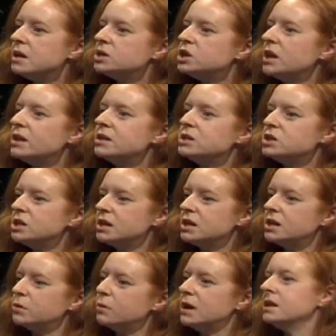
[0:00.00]

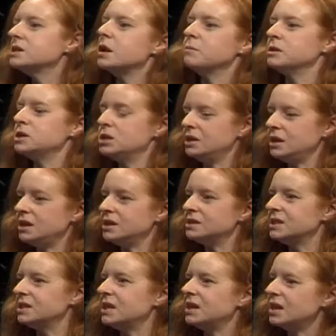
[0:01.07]
challenging grant
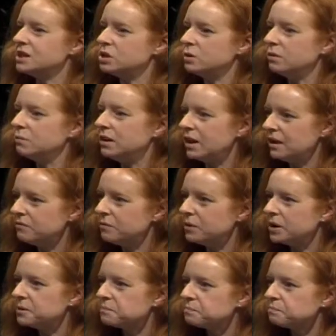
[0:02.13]
opportunities that they get to apply for.